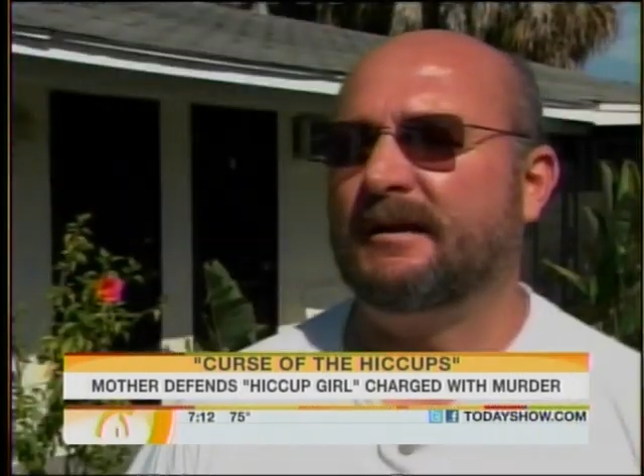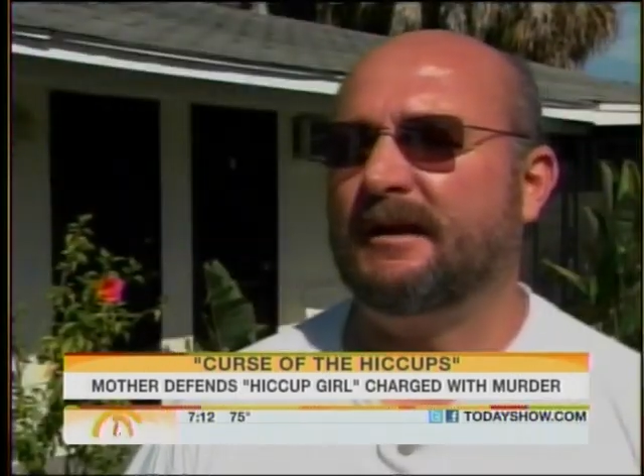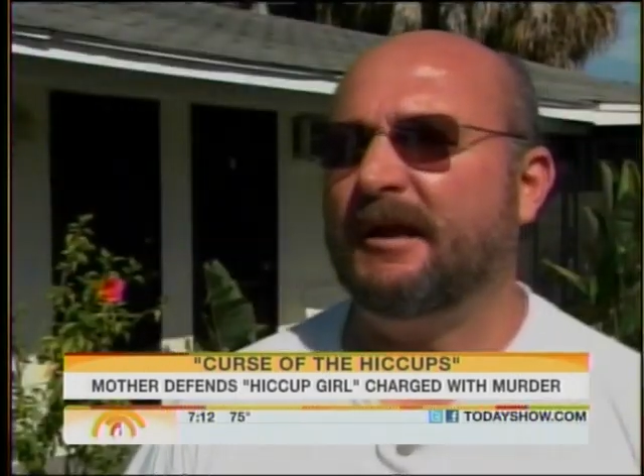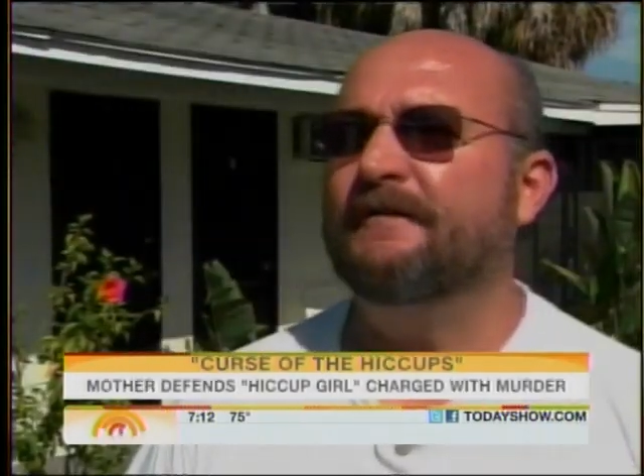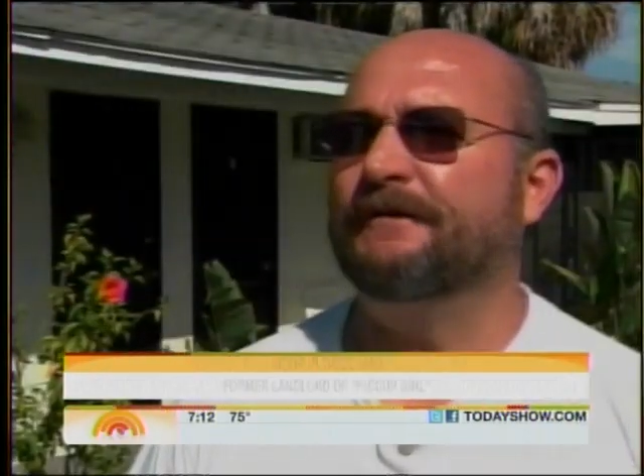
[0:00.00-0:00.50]

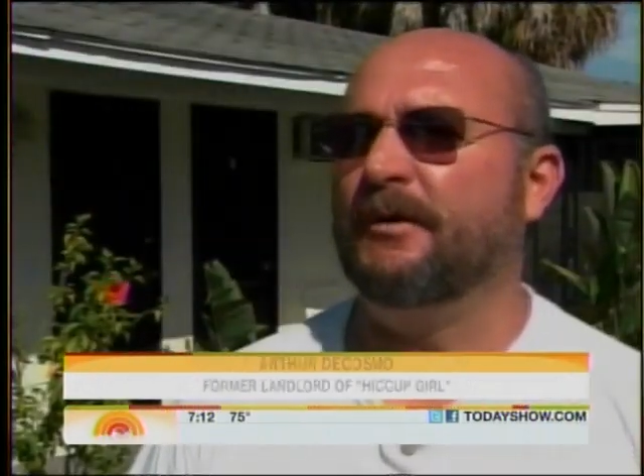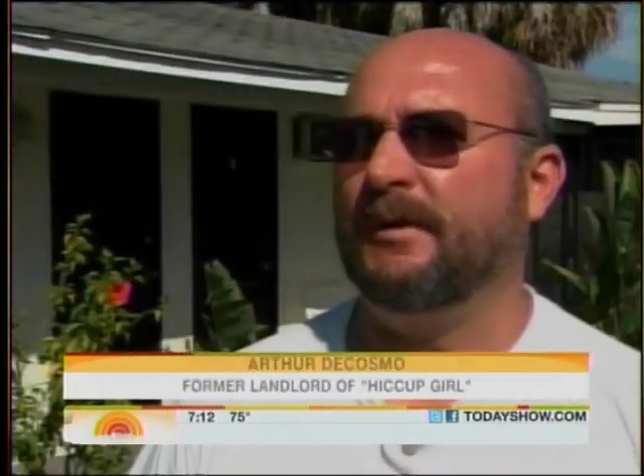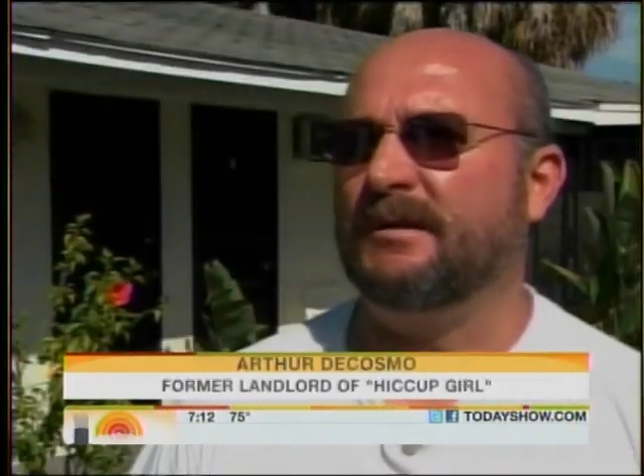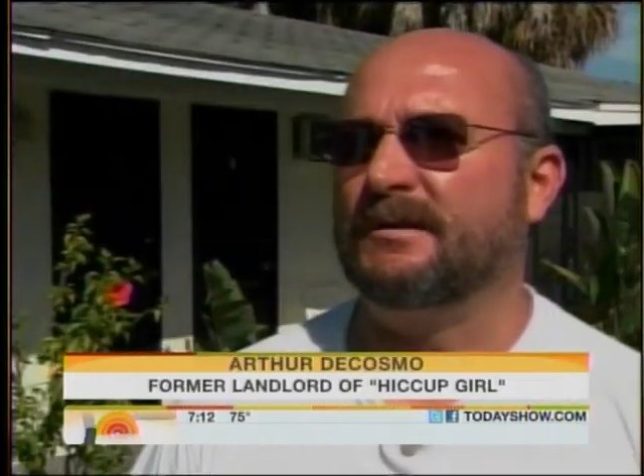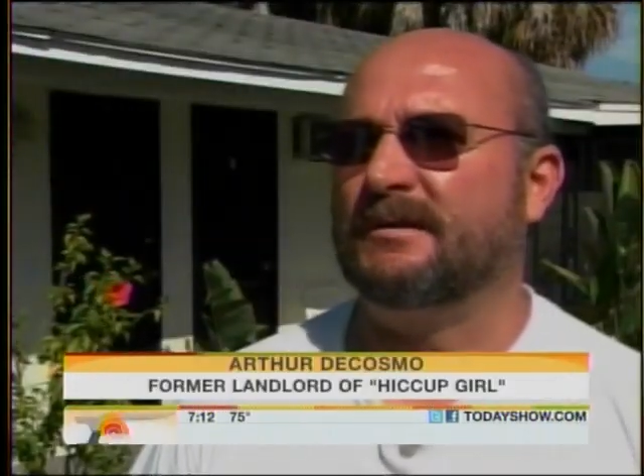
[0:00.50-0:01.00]

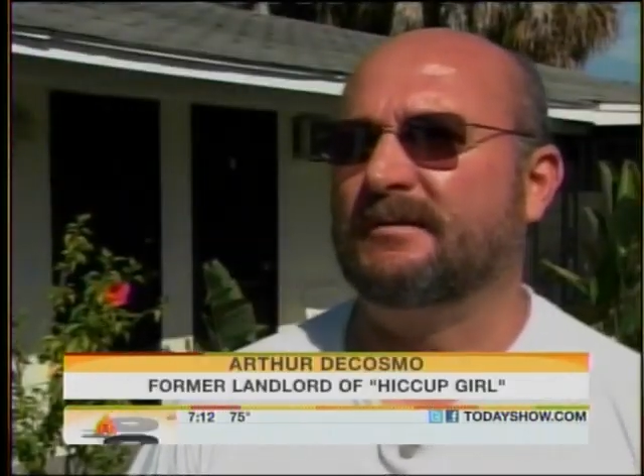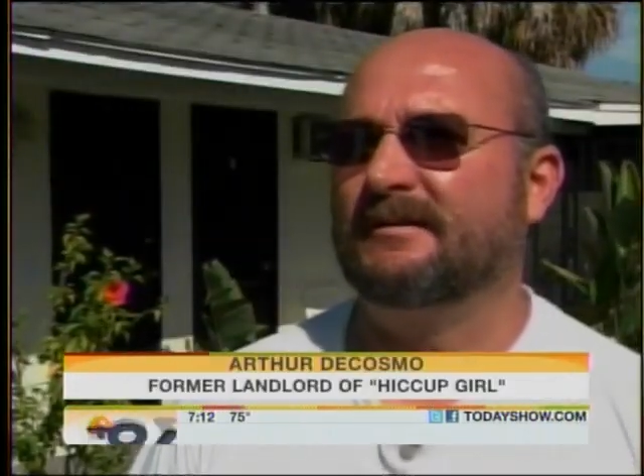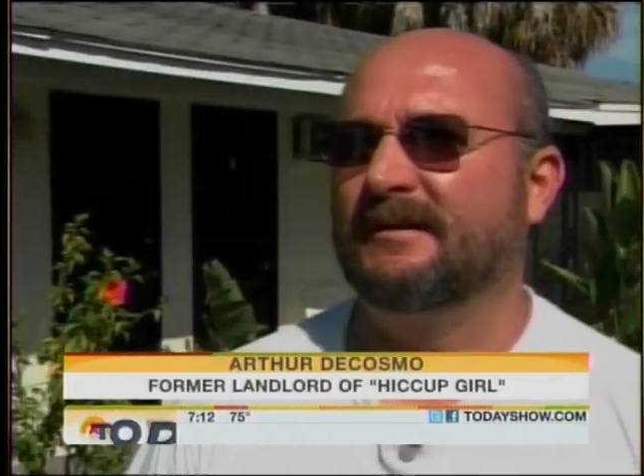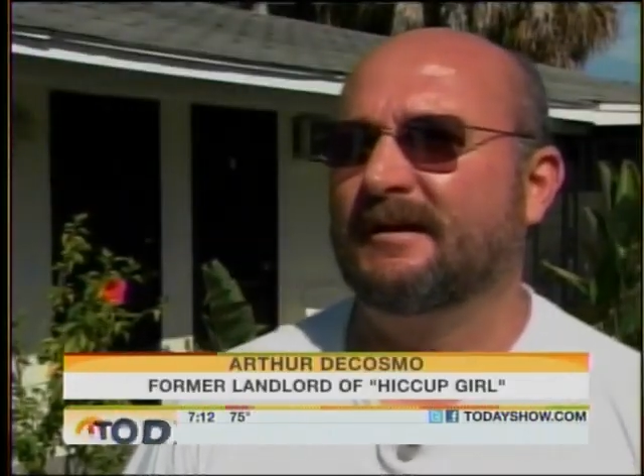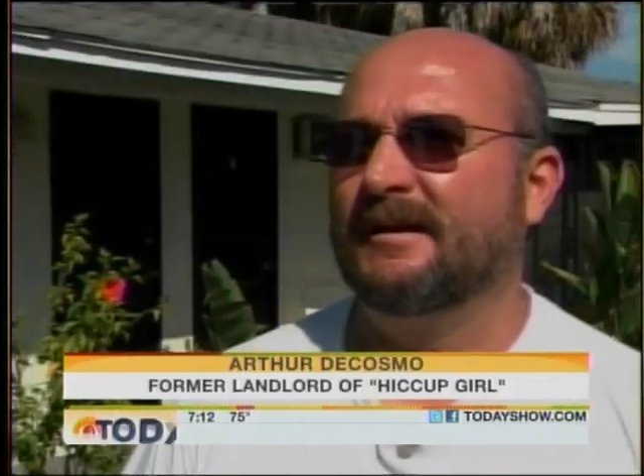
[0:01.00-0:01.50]
influenced
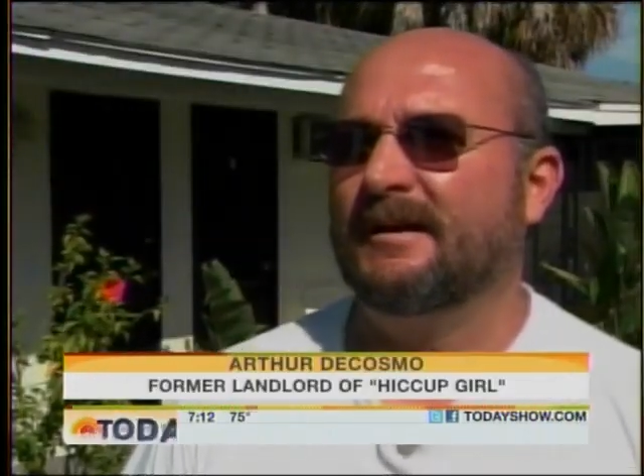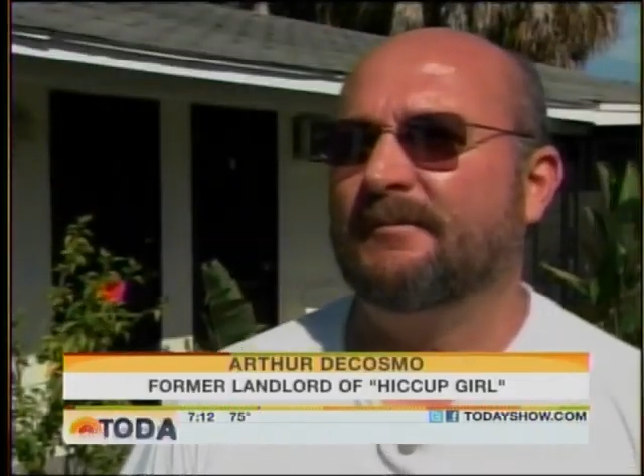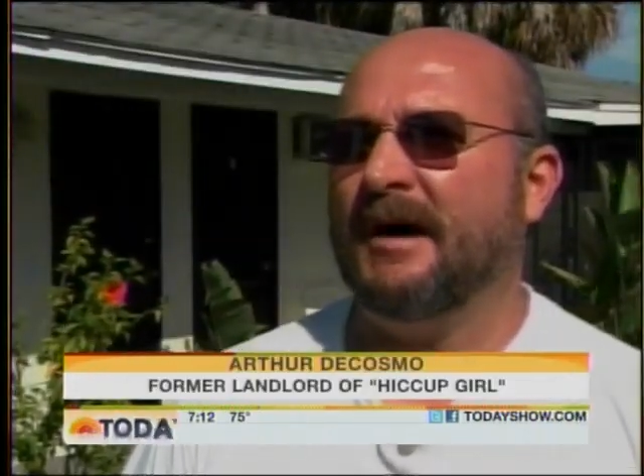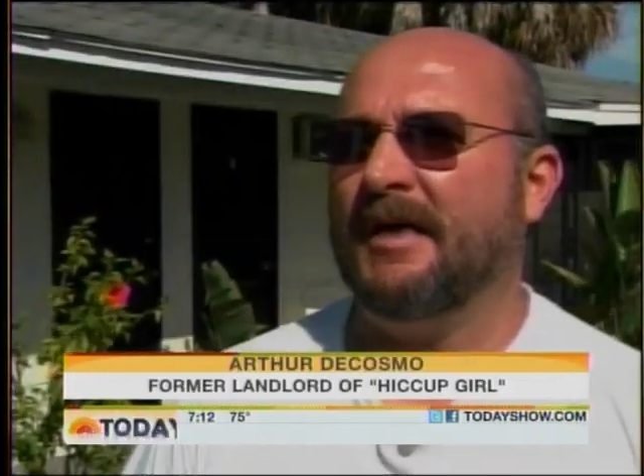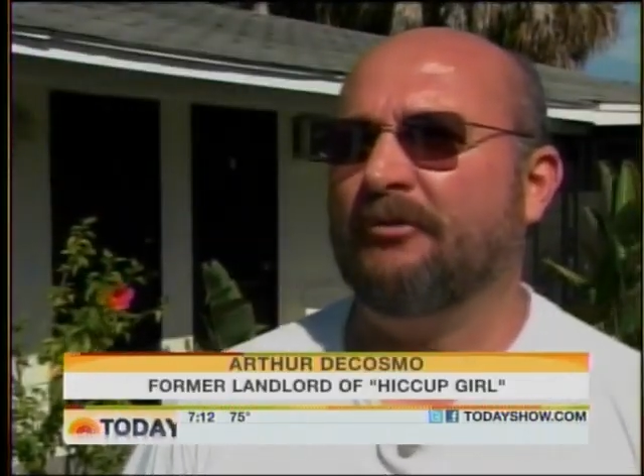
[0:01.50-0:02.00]

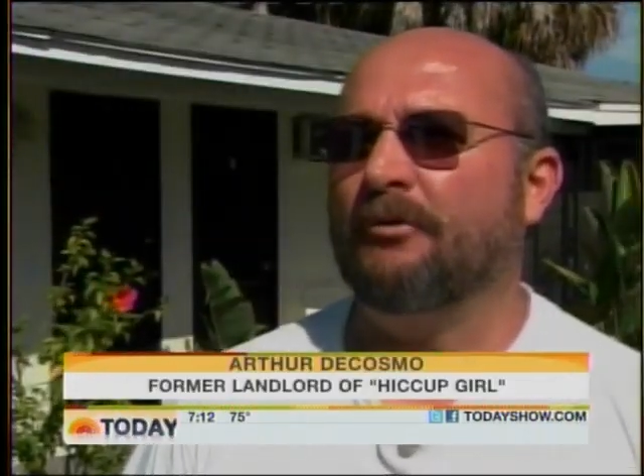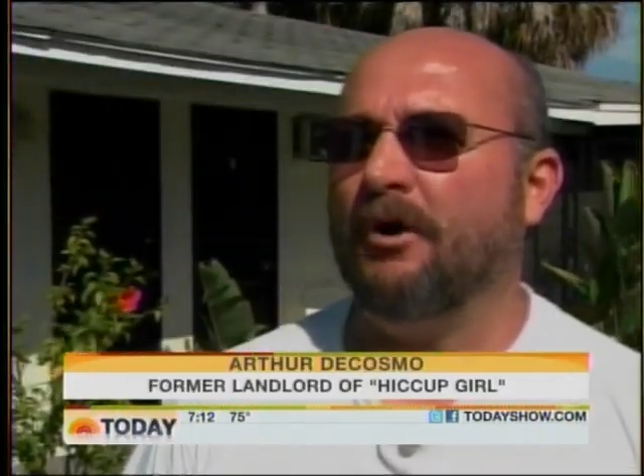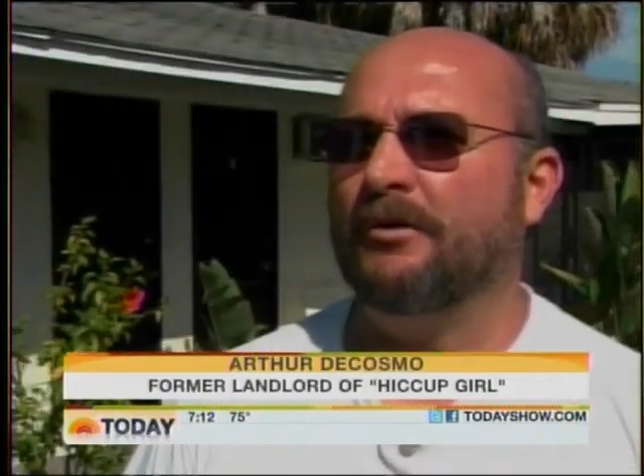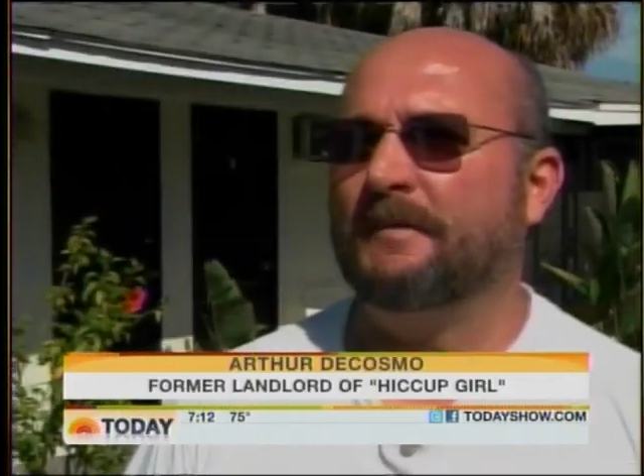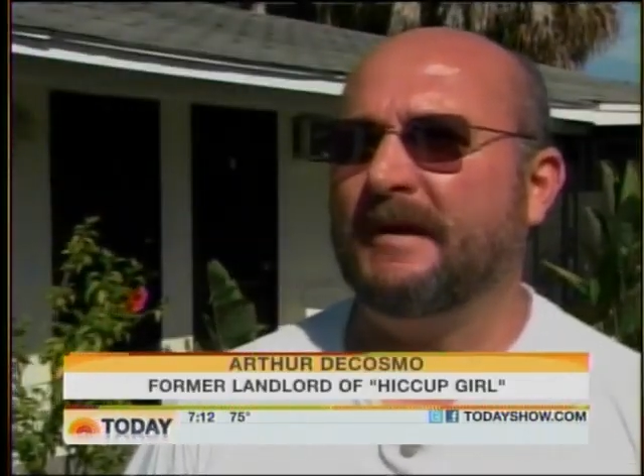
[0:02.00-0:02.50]
by the
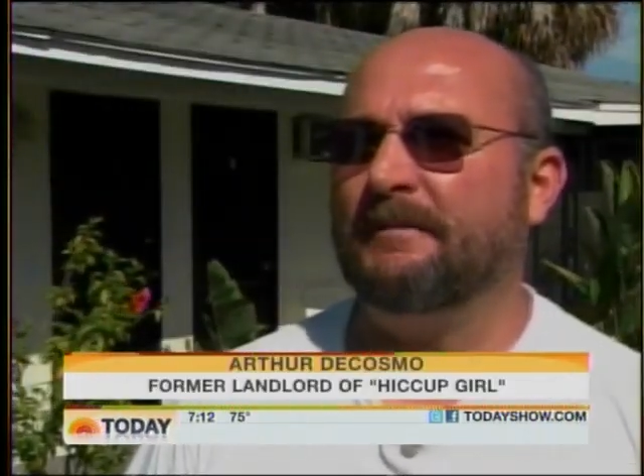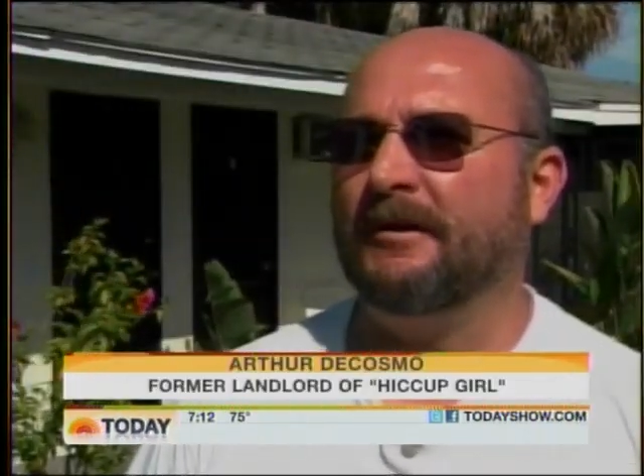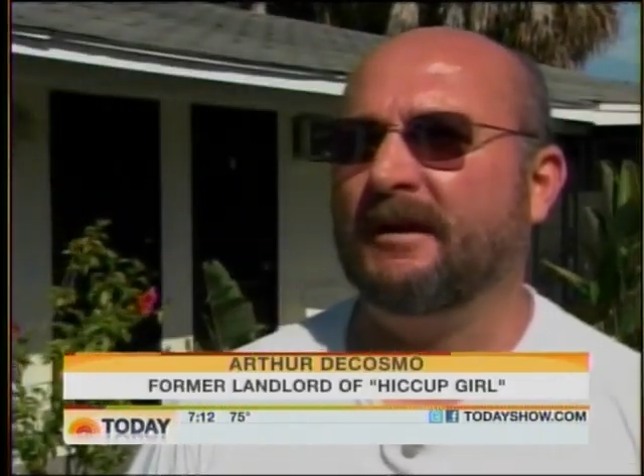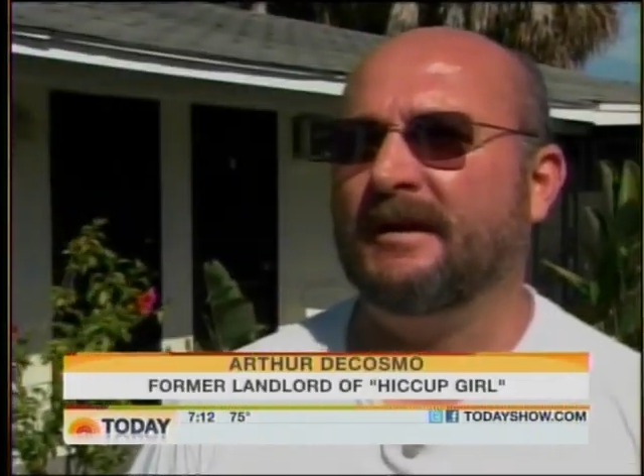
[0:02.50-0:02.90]
wrong people,